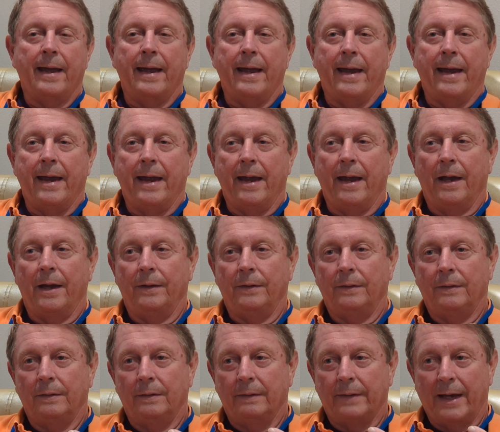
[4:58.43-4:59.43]

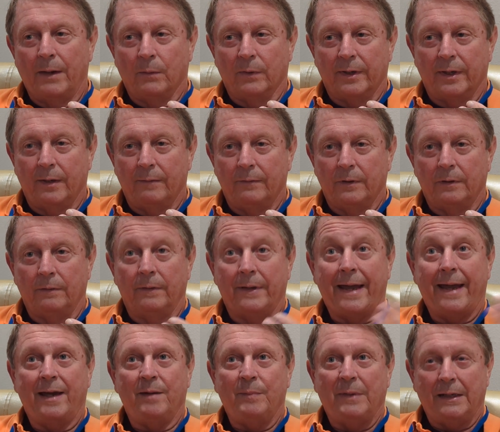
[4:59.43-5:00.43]
And they were given,
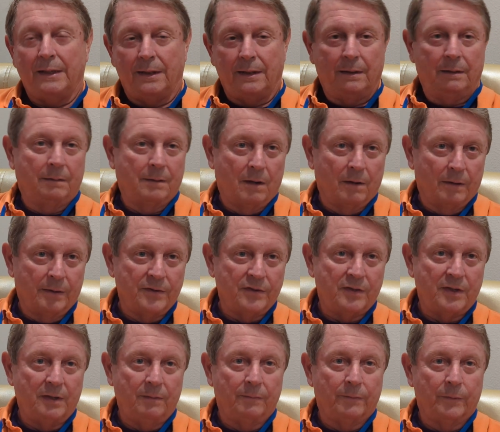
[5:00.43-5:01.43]
they meaning our
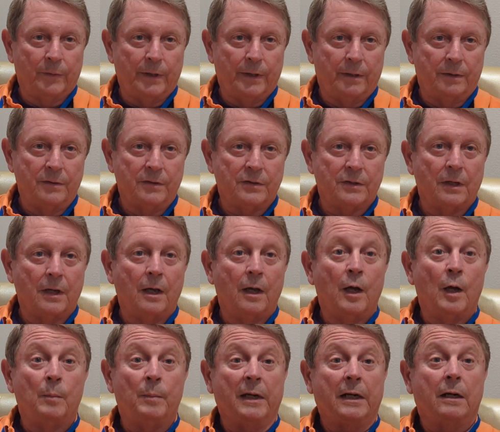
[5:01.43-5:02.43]
unseen friends,
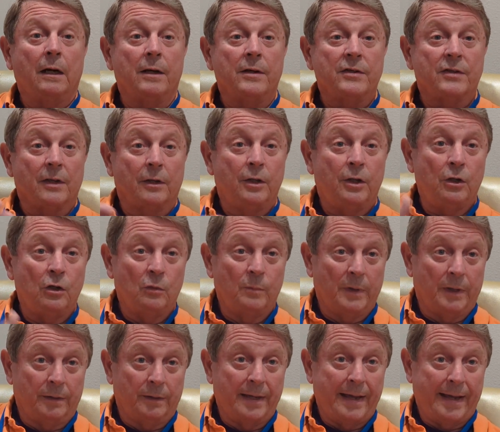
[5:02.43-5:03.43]
because a
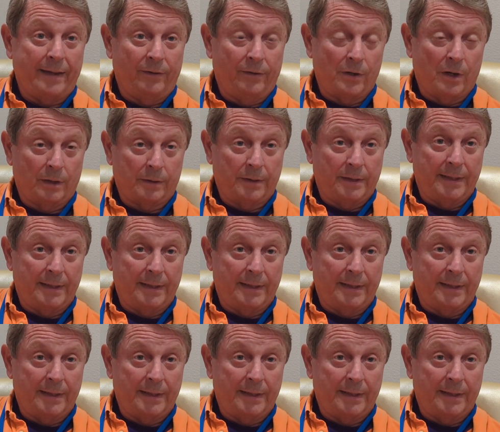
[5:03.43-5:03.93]
human had thought